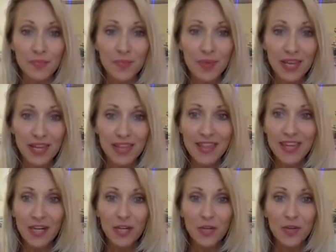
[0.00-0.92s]
B,
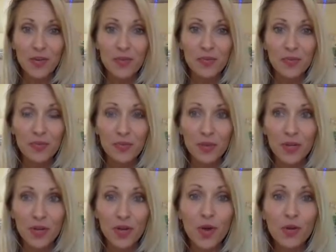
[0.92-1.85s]
they're
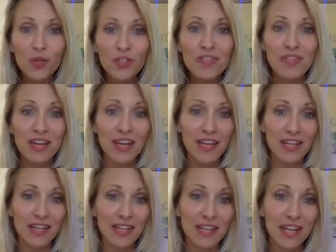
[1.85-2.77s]

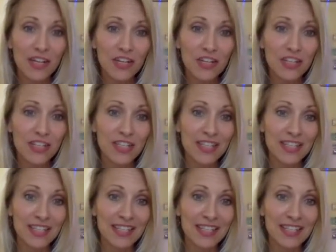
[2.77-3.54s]
cultivating the characteristics